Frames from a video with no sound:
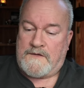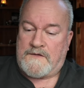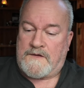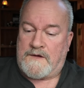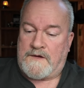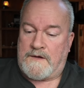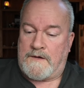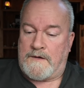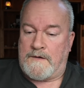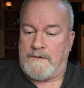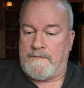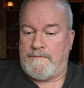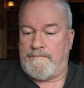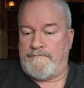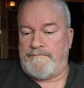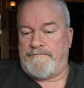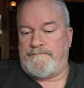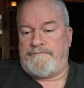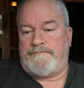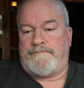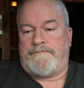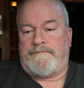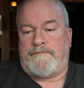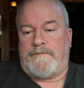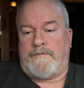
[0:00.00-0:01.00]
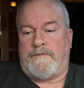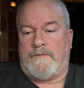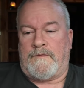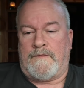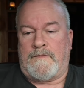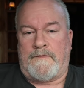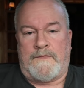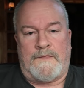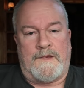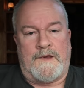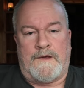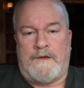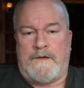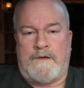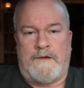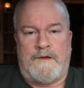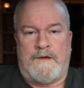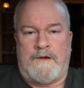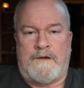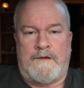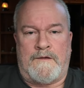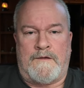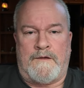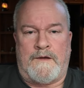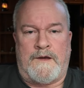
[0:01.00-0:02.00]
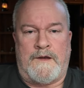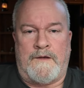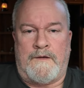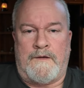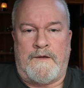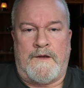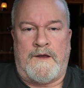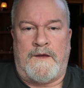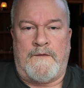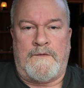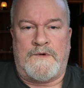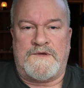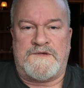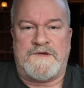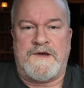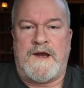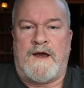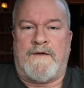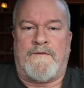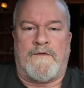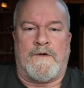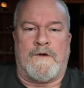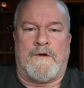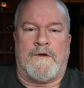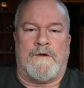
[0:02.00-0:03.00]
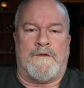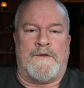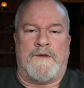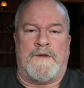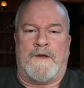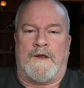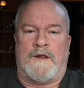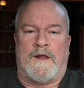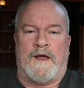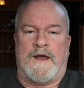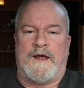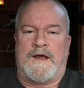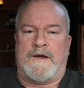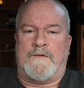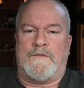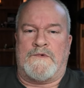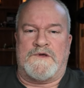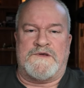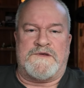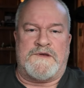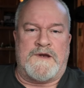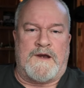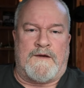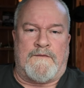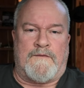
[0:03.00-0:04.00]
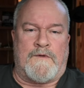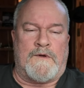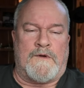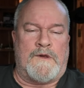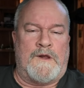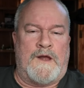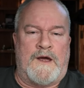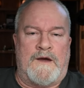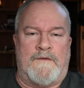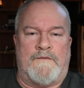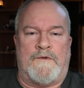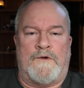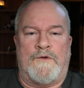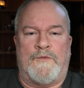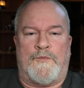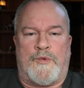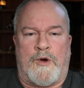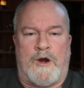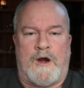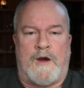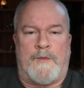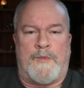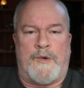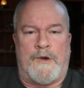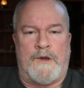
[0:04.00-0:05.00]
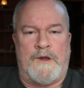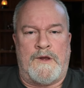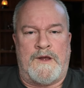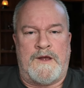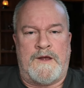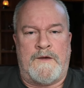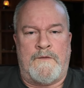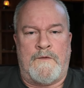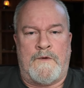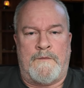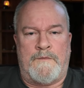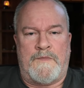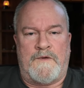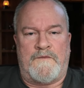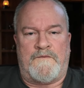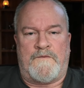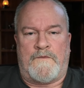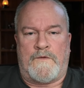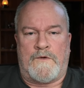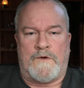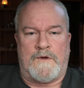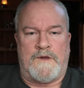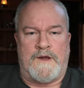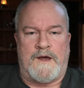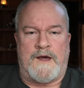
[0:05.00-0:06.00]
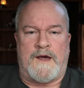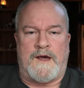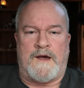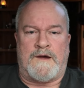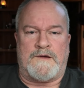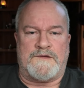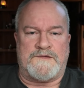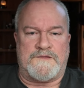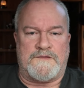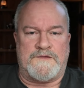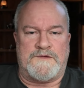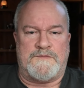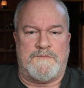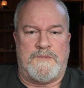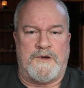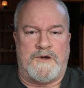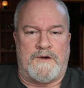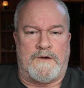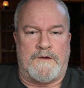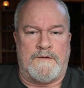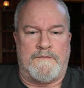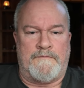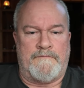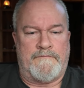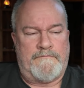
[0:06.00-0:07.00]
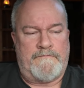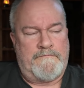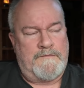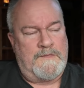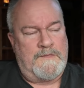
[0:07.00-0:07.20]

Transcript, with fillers: So, you know, it, it was never, the land was never leveled properly when, before the house was built.